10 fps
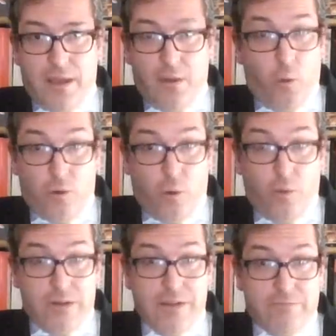uh, or,
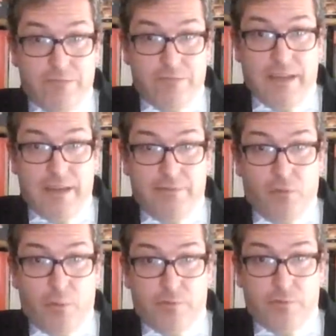or any really any
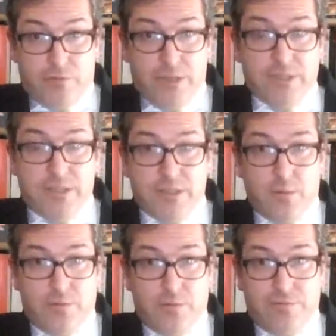form of
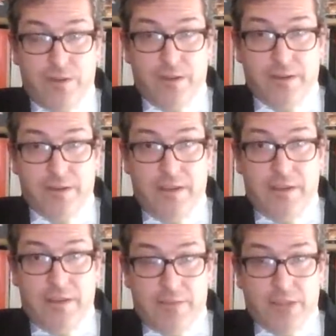criticism of uh,
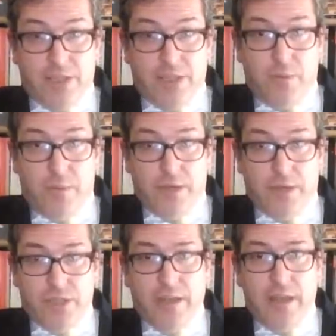the regime in
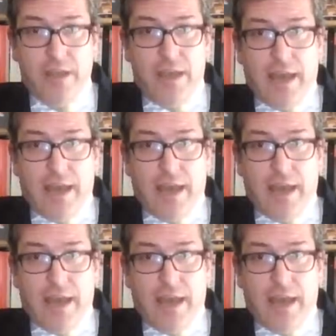Beijing.